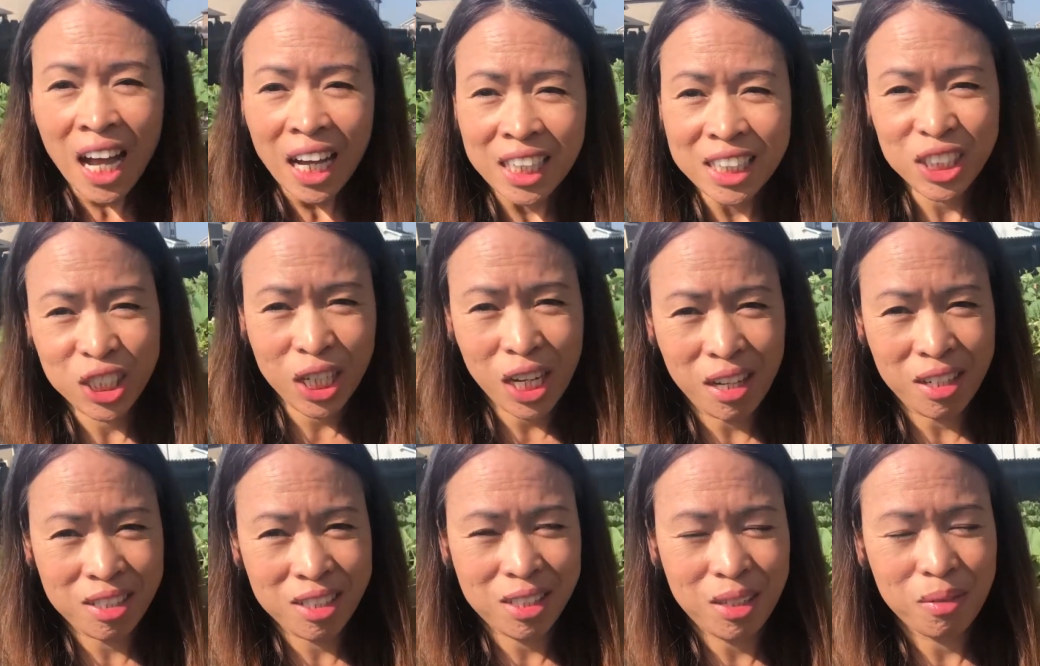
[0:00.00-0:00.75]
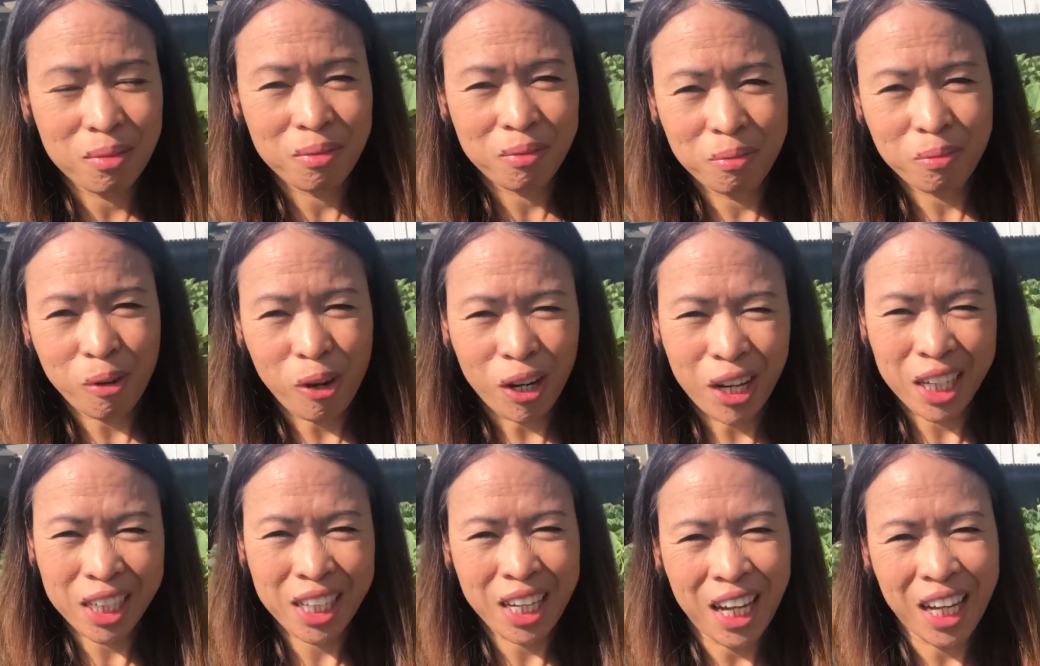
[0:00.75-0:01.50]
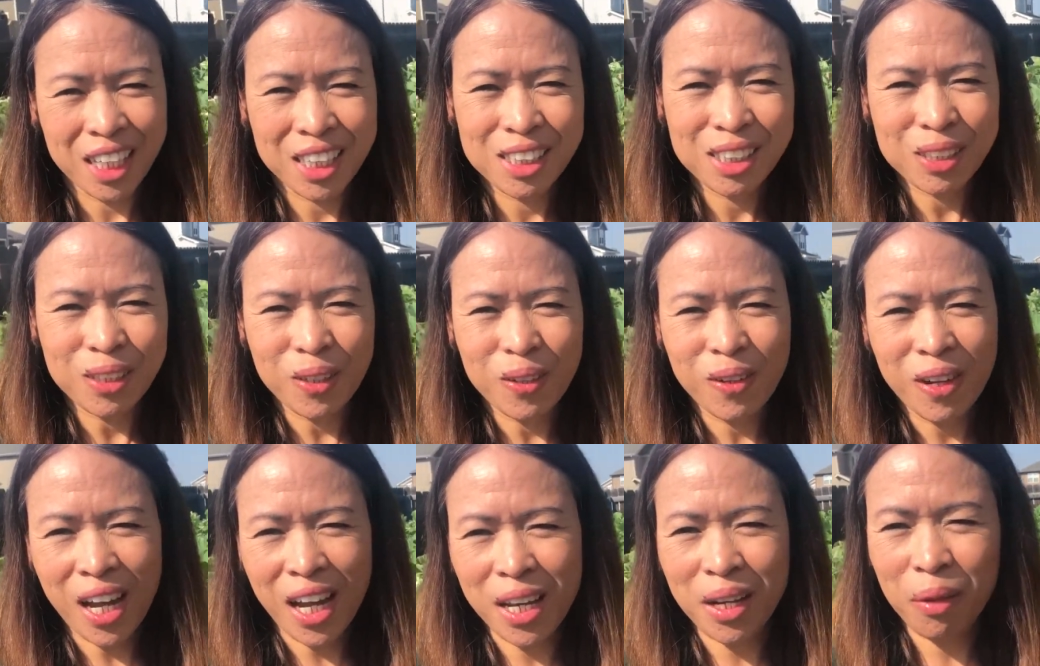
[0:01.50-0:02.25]
share some more again. So
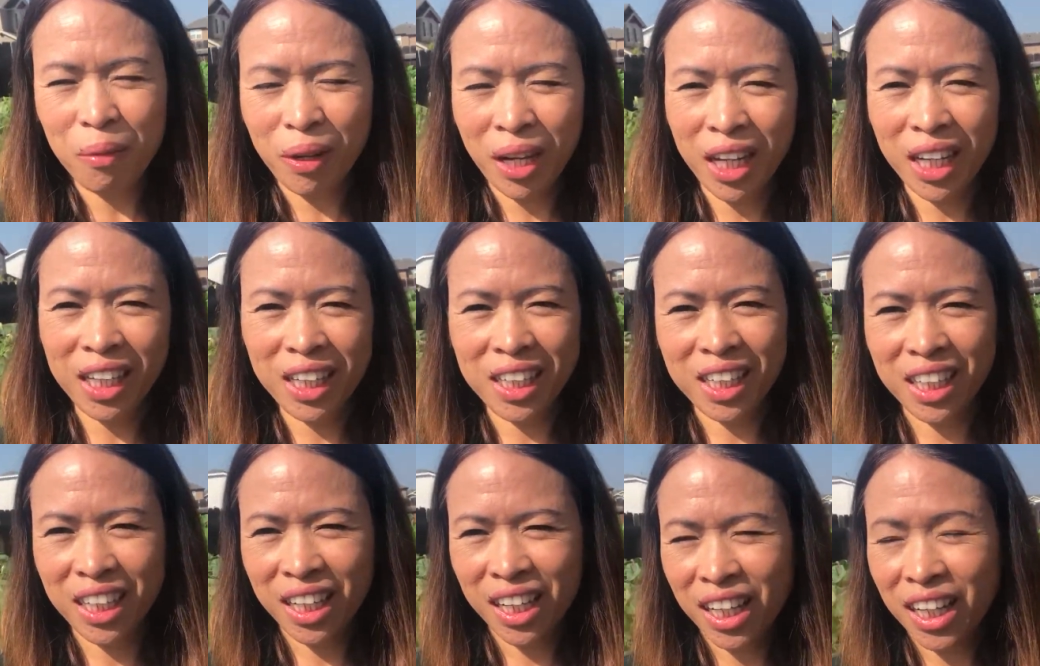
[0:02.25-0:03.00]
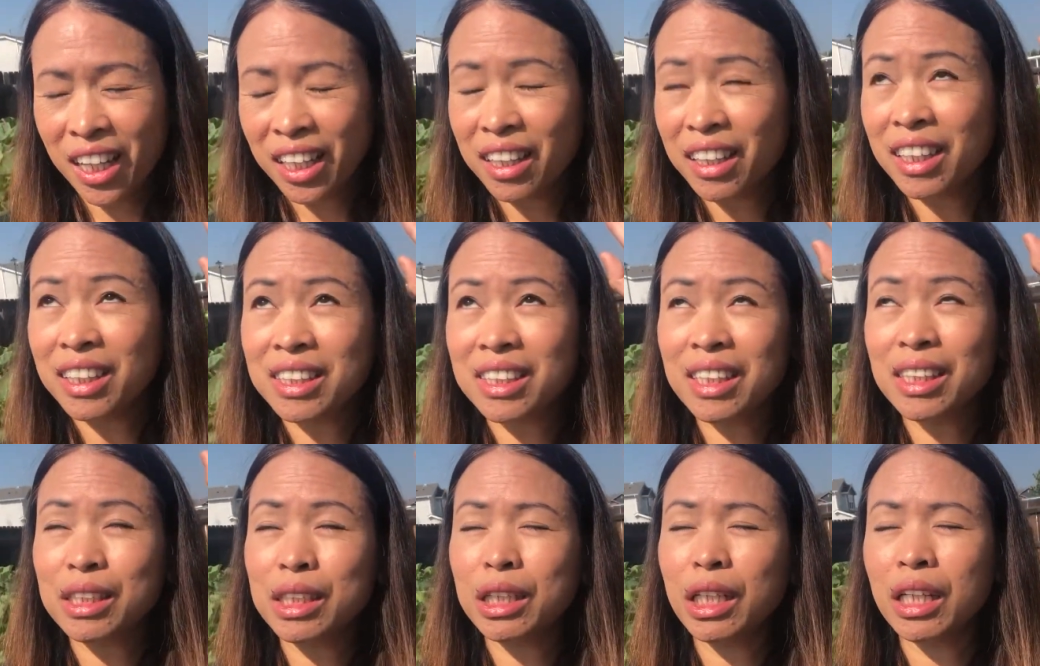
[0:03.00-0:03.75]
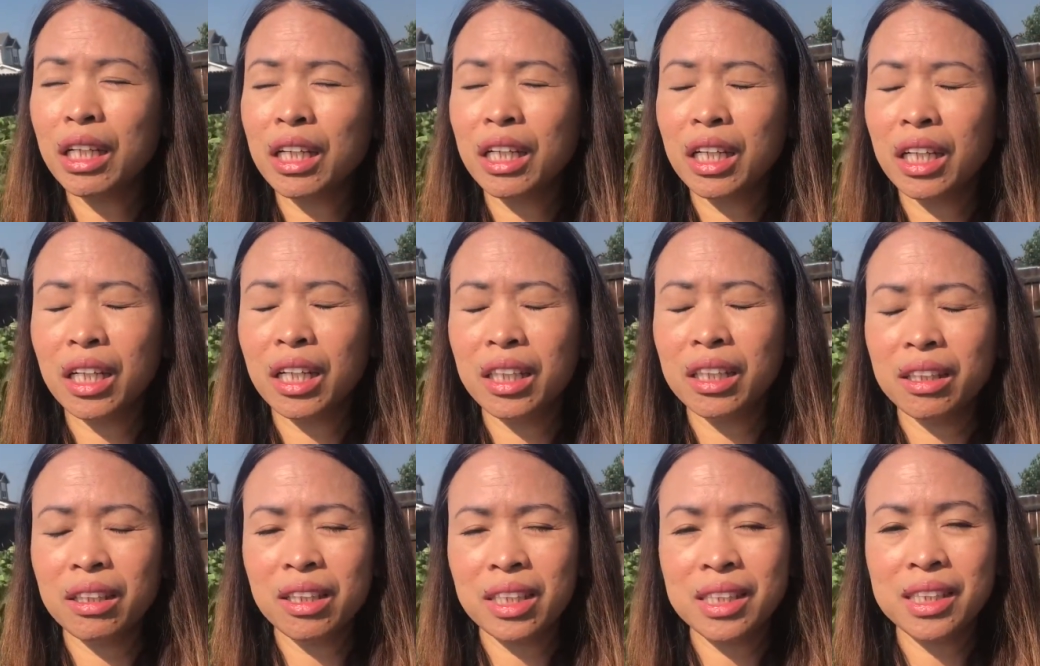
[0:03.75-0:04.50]
anyway, this is so
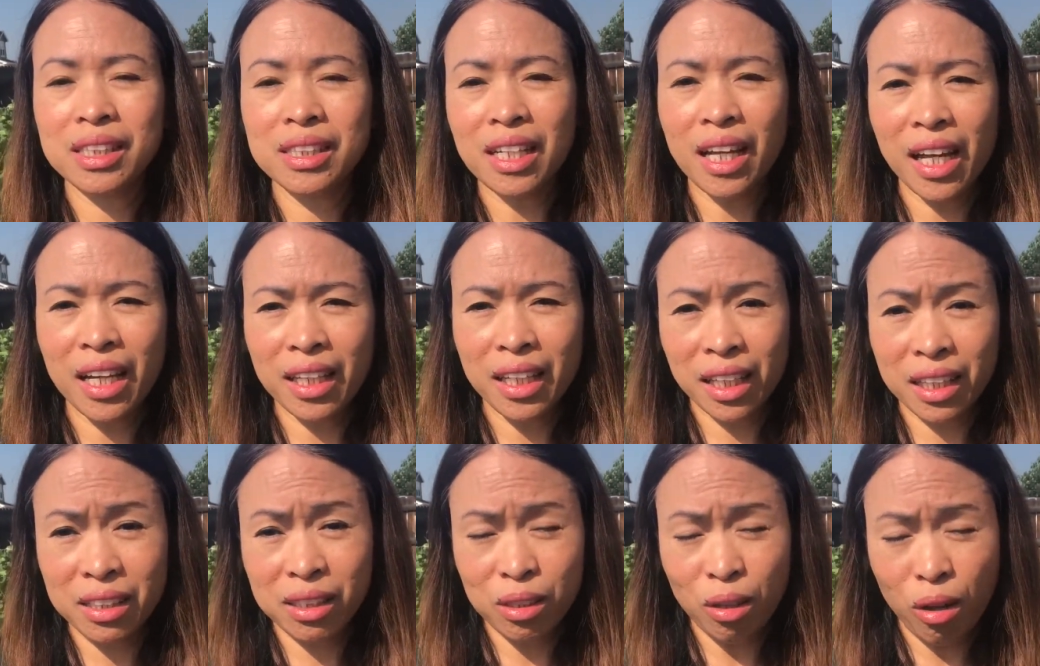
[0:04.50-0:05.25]
good. The sun, it's